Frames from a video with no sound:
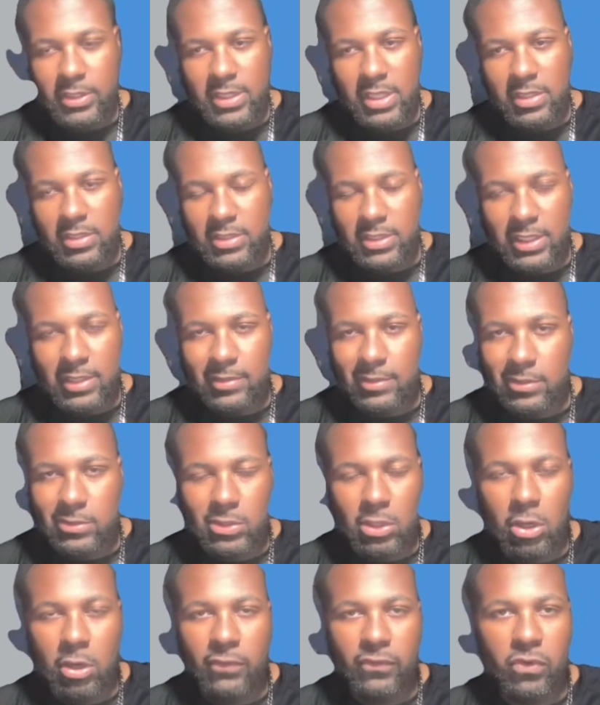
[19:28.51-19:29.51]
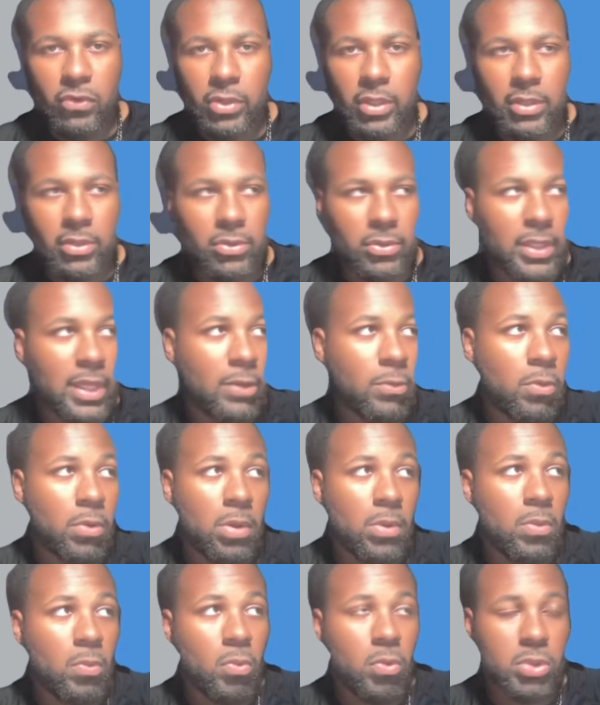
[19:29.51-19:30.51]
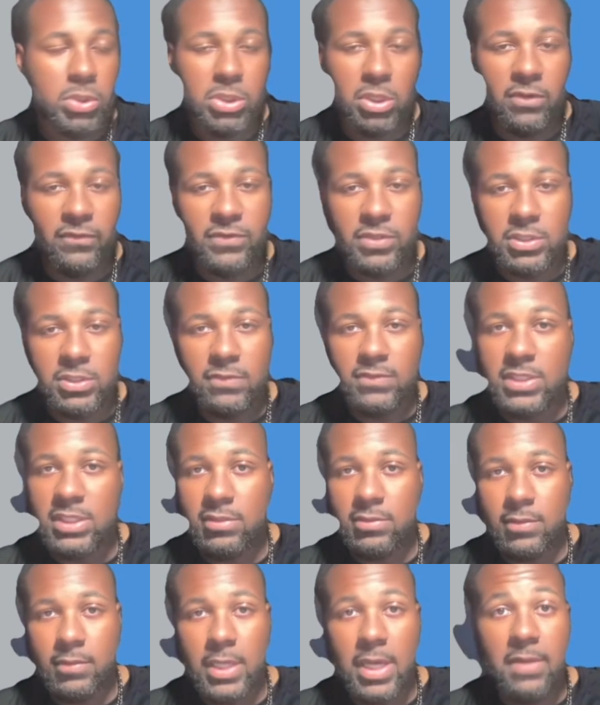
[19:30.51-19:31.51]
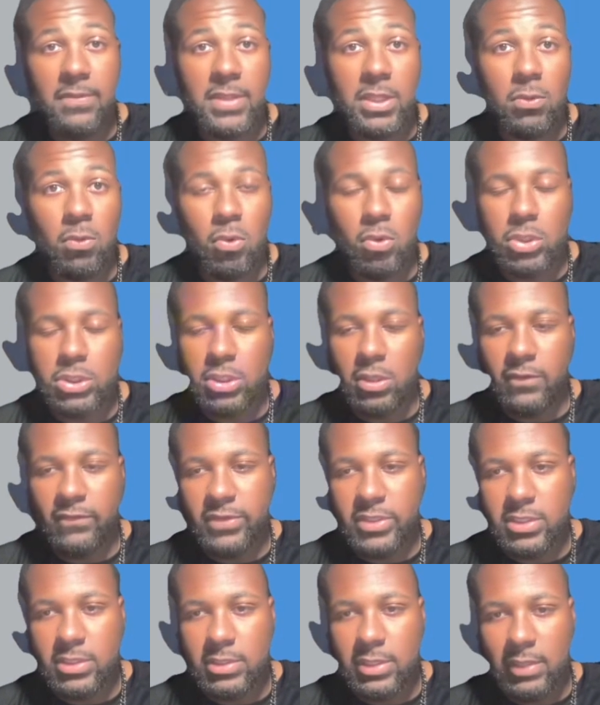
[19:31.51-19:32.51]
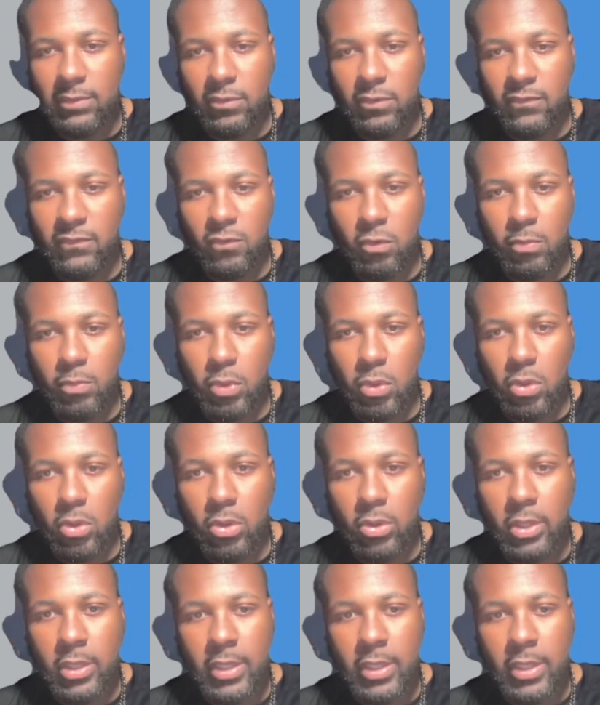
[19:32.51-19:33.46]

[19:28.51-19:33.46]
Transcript: Tennessee looks awful. They look like one of the worst offensive teams, if not the worst offensive team in football.